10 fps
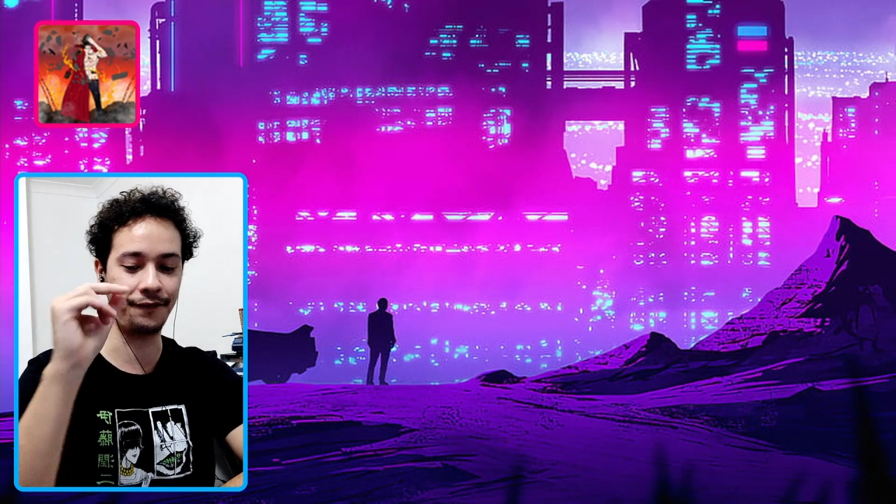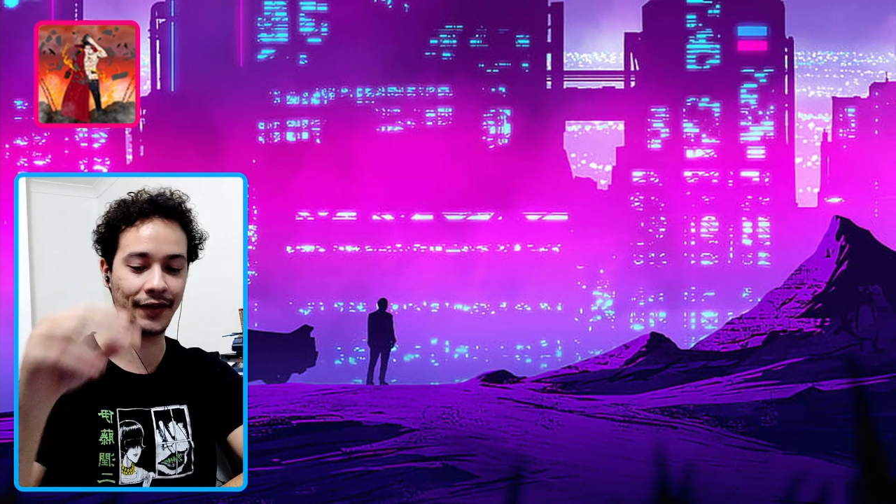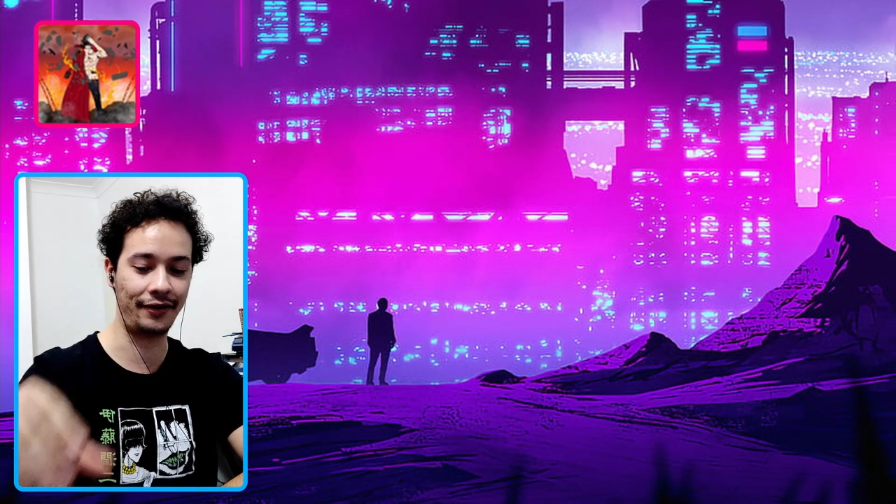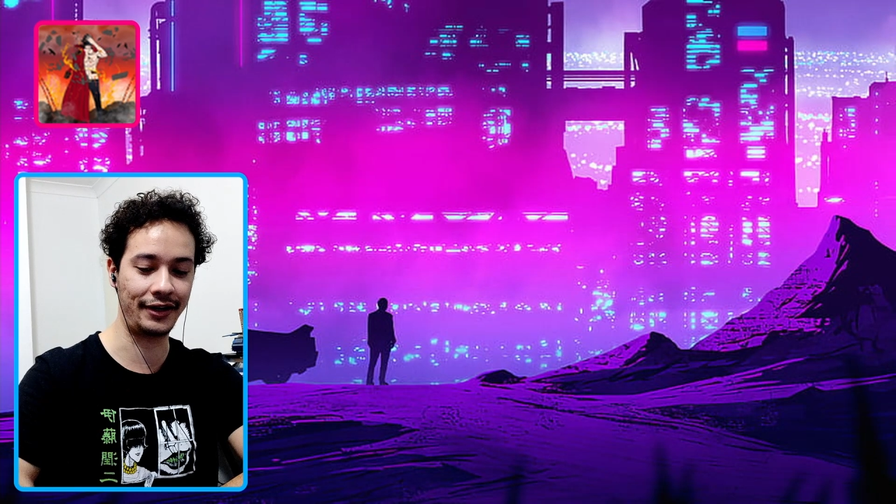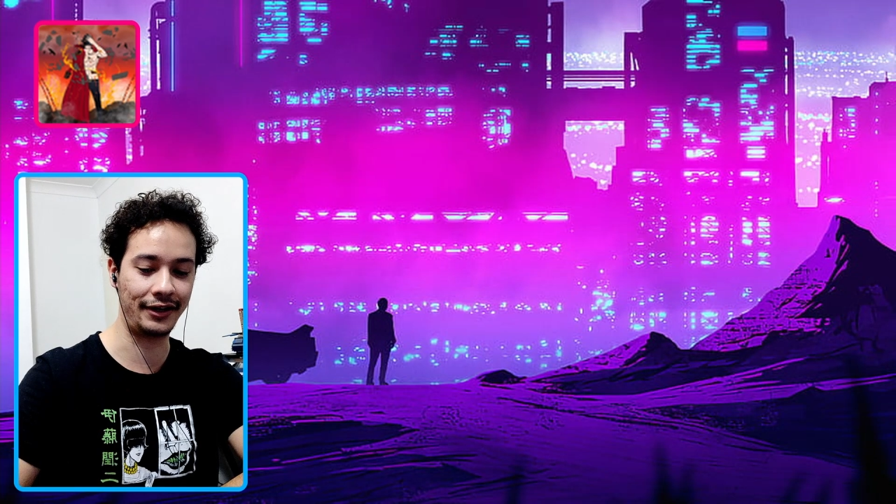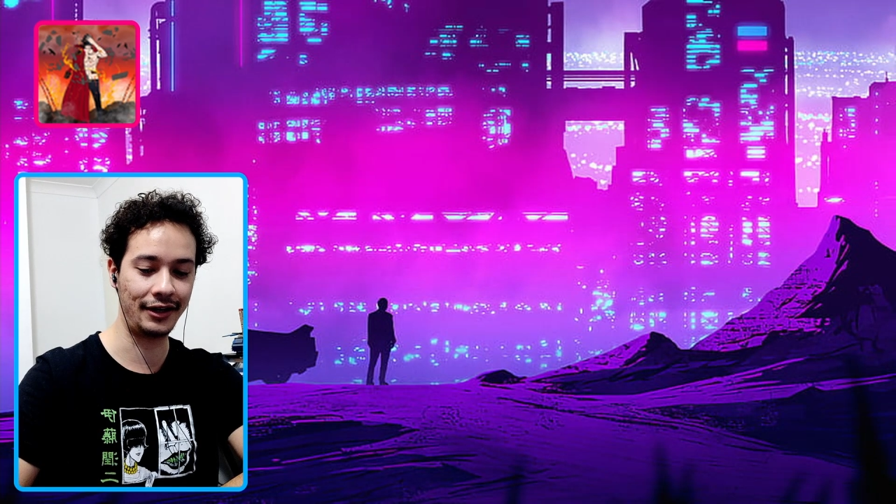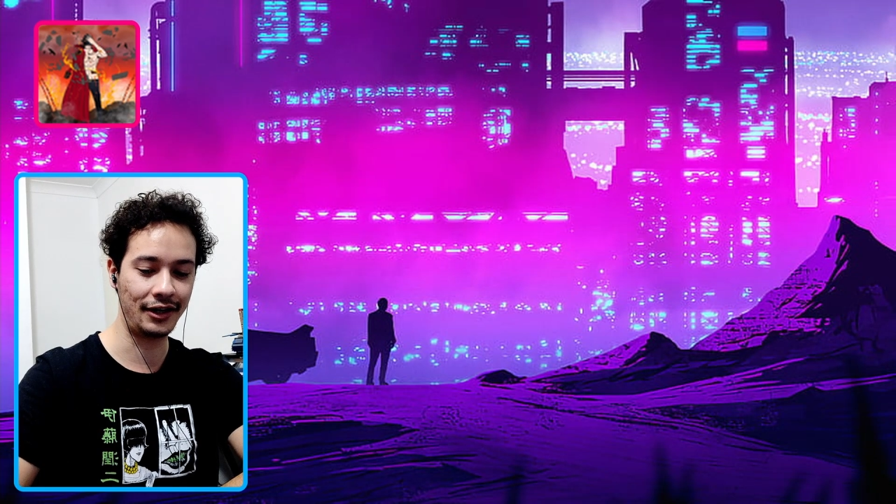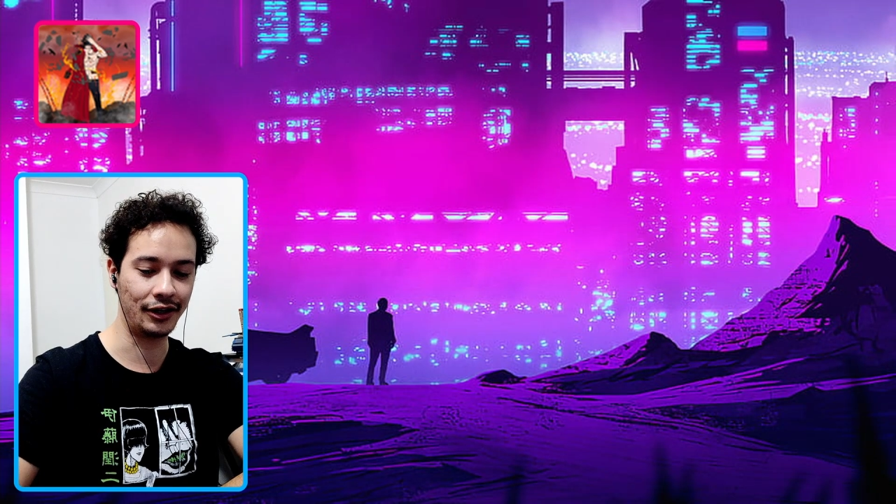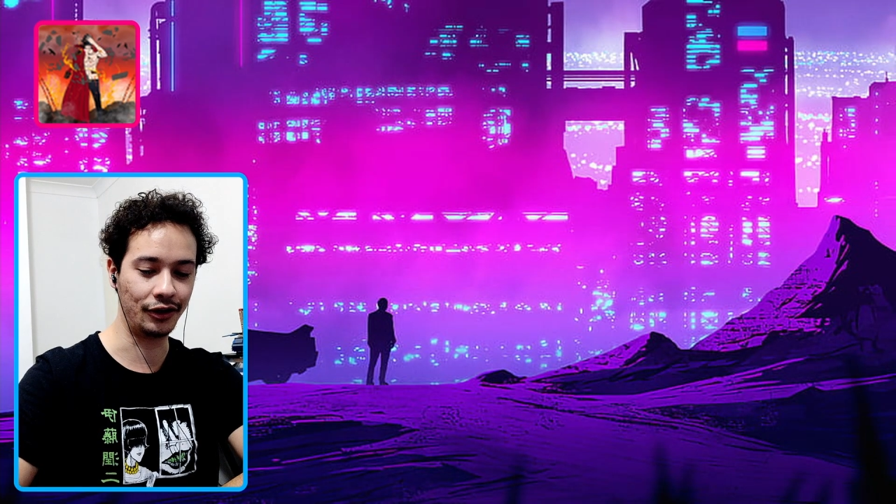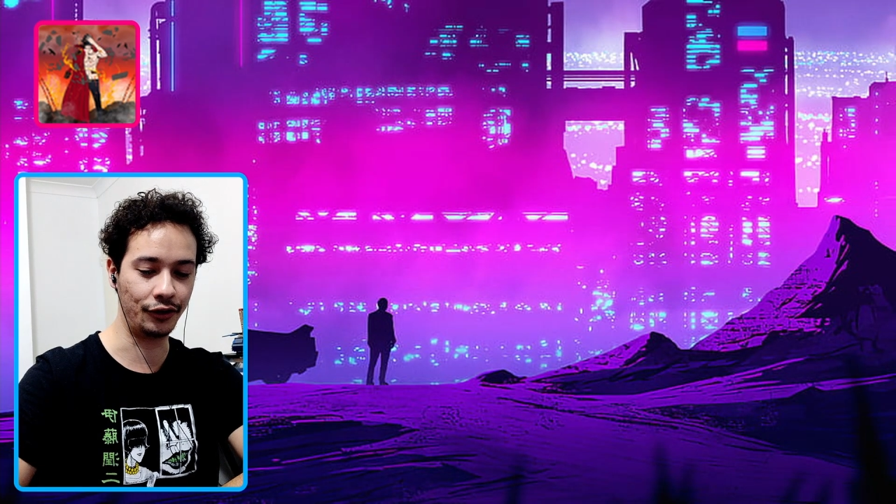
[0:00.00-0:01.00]
very
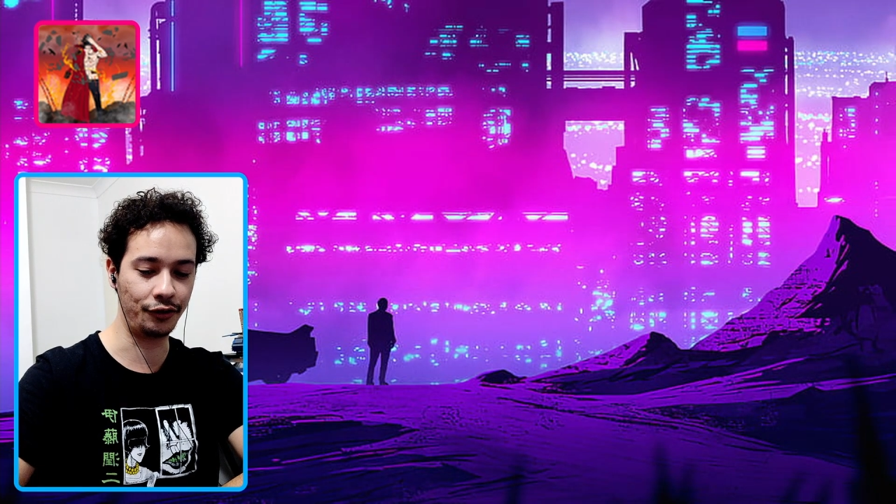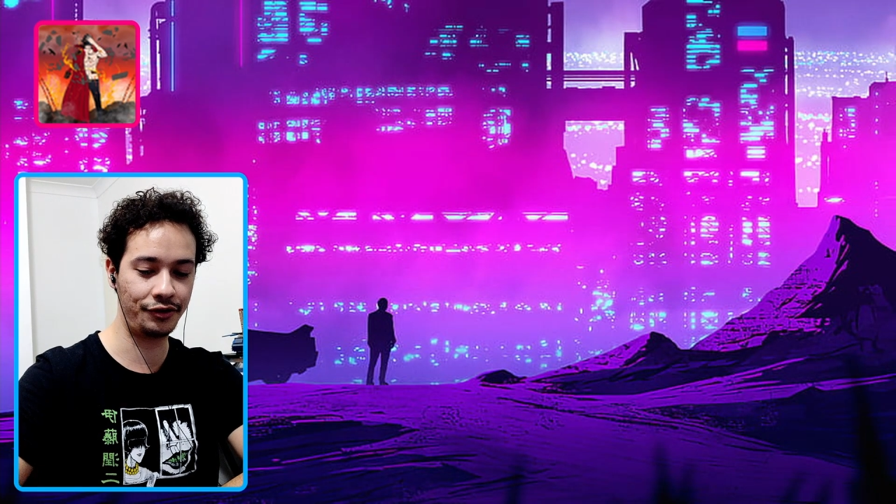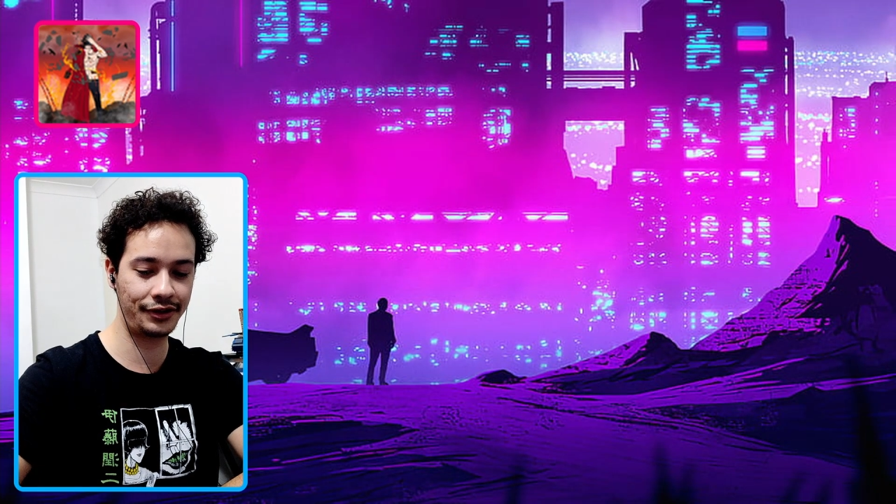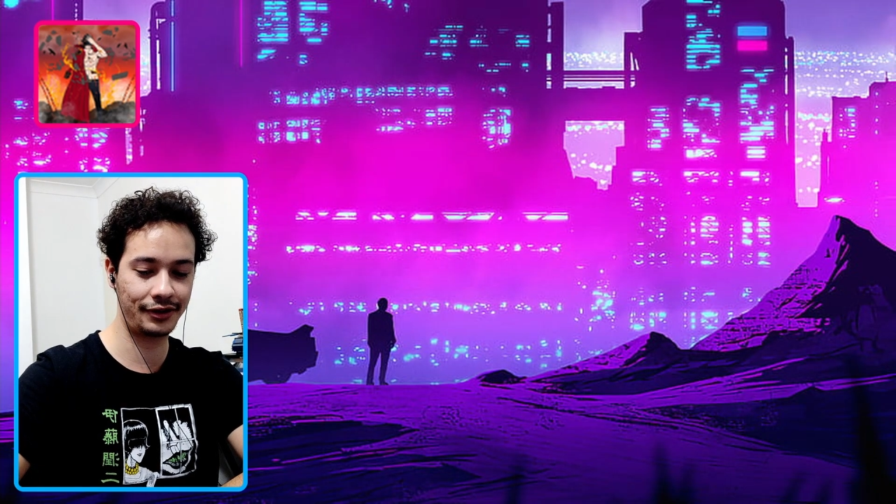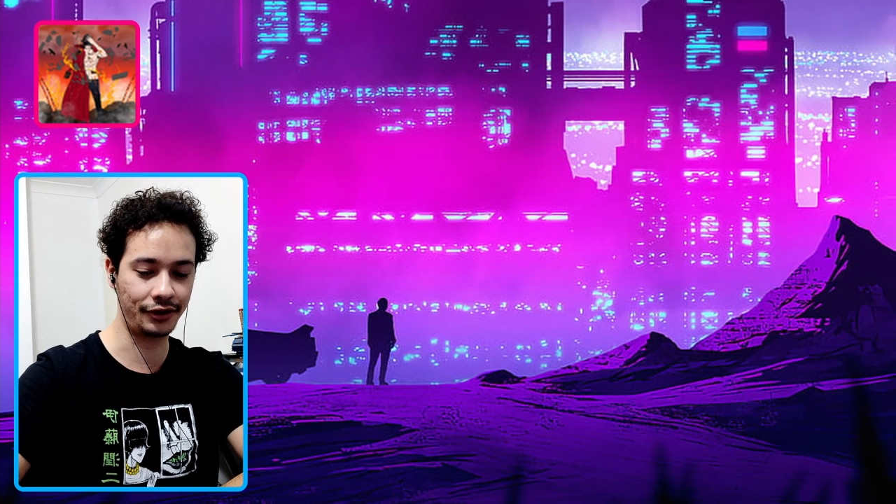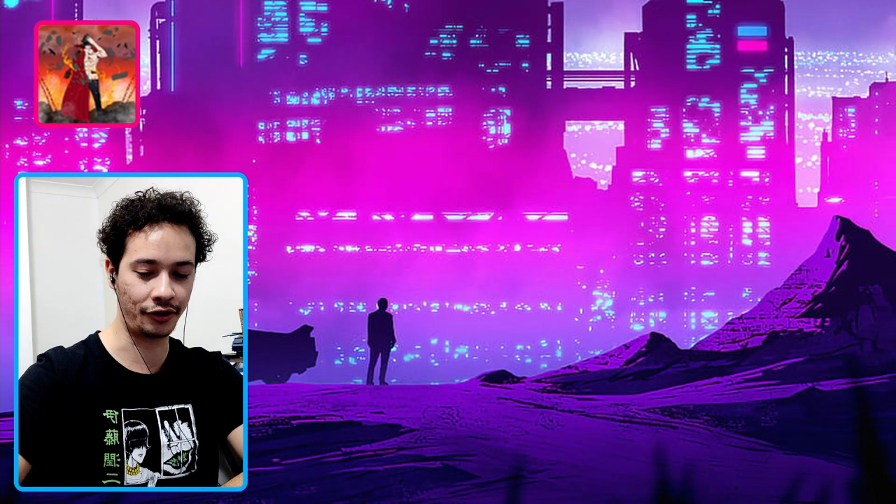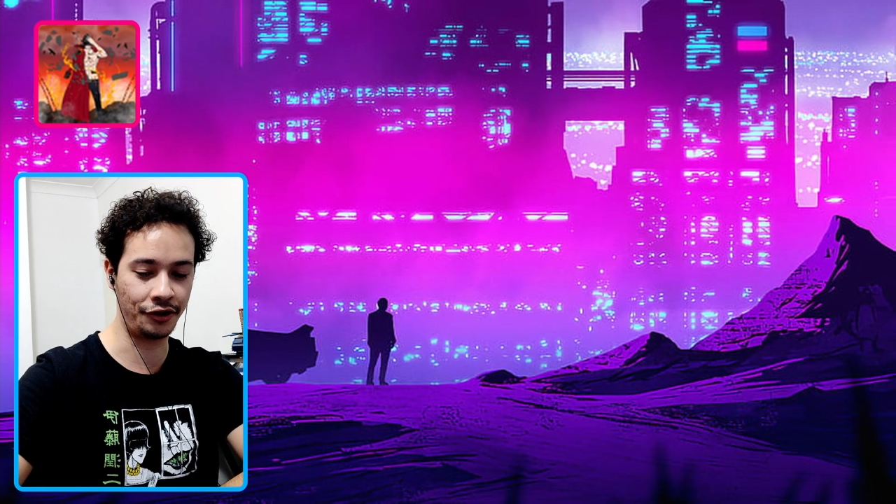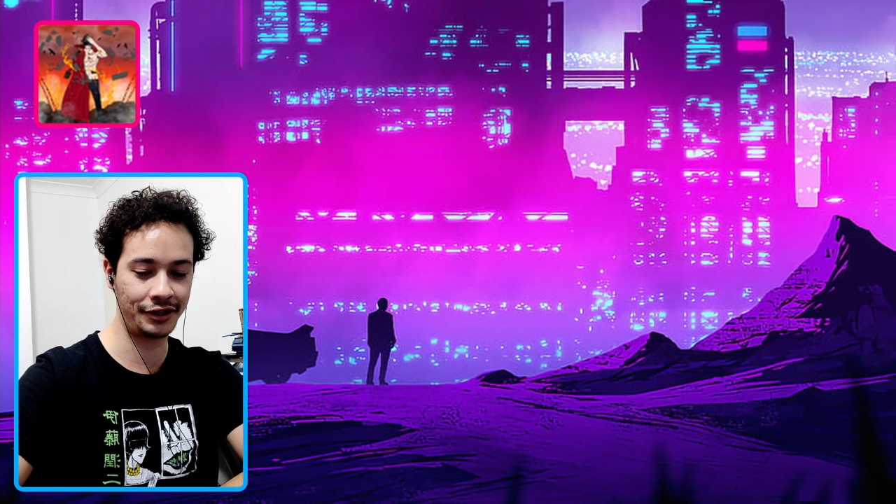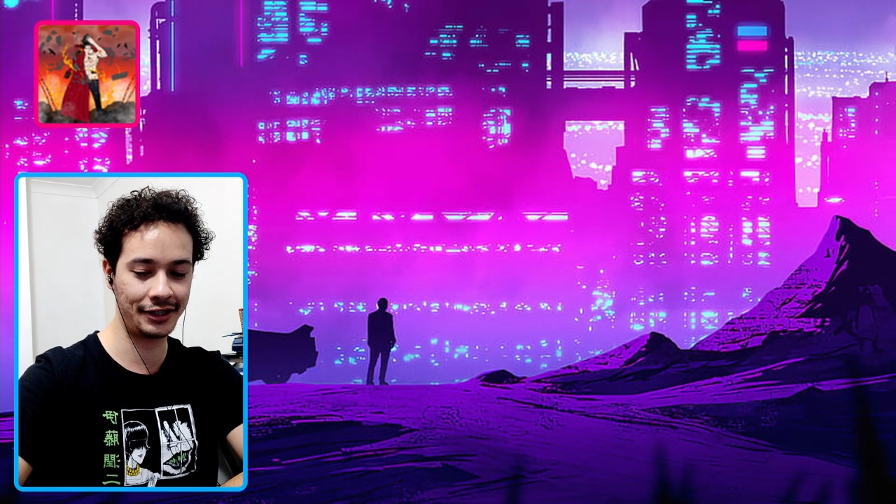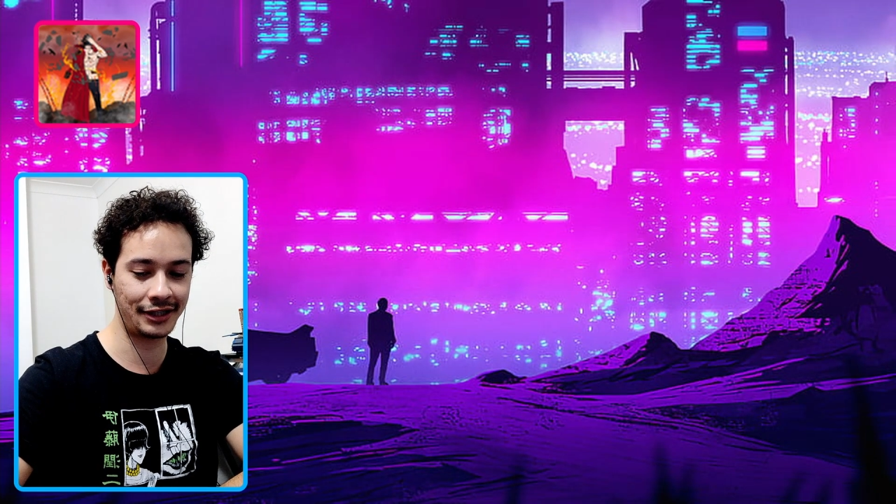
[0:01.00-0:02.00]
loose
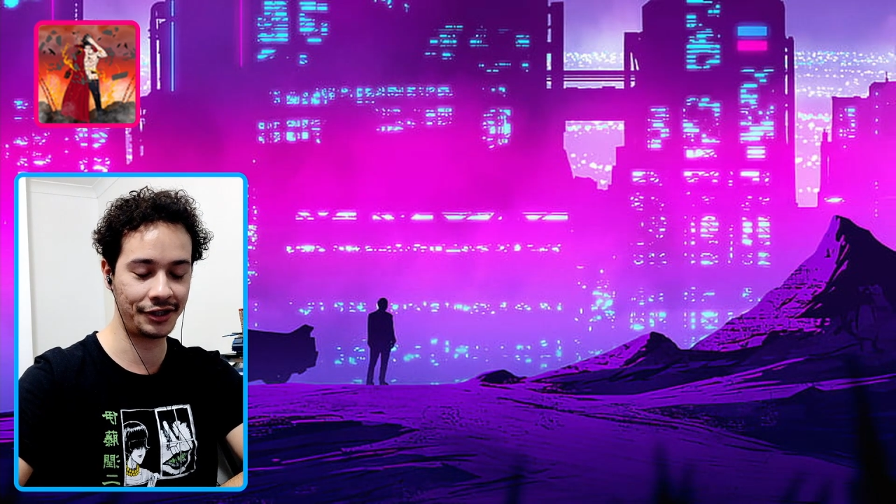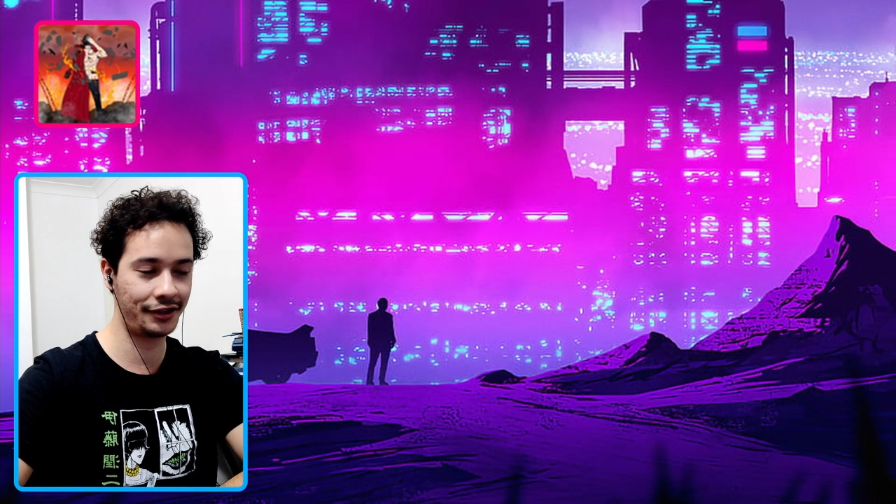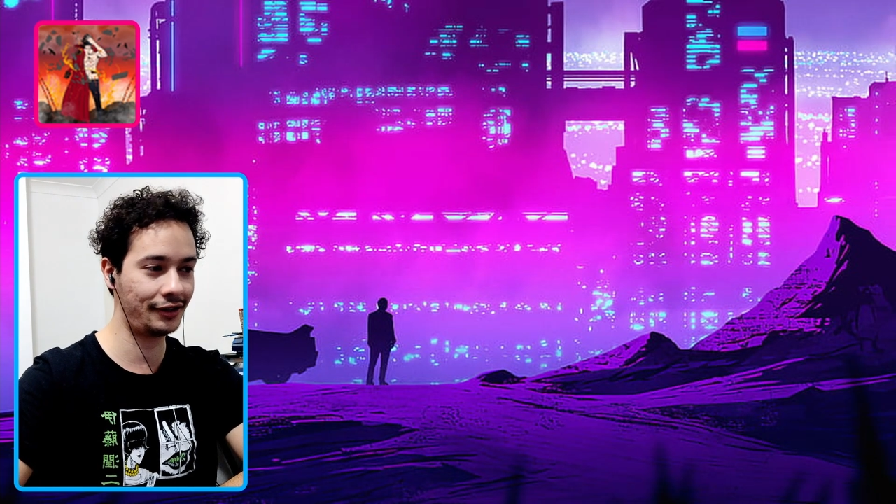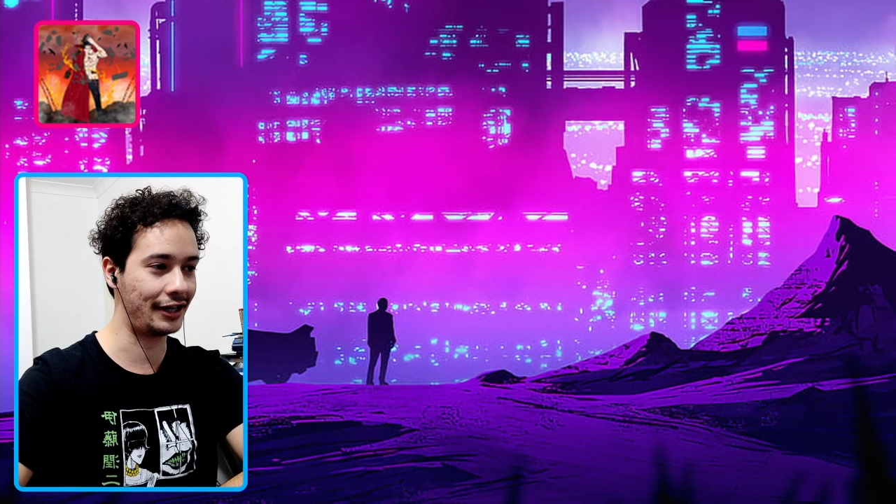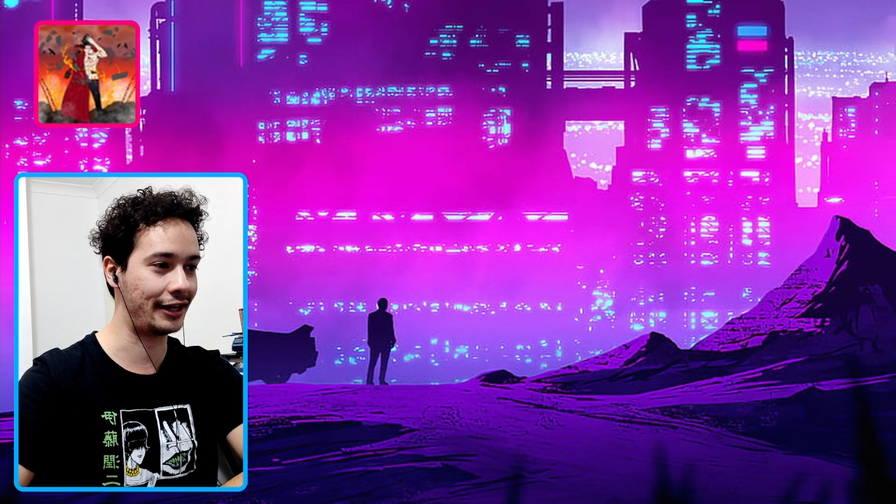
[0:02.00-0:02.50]
coaching session,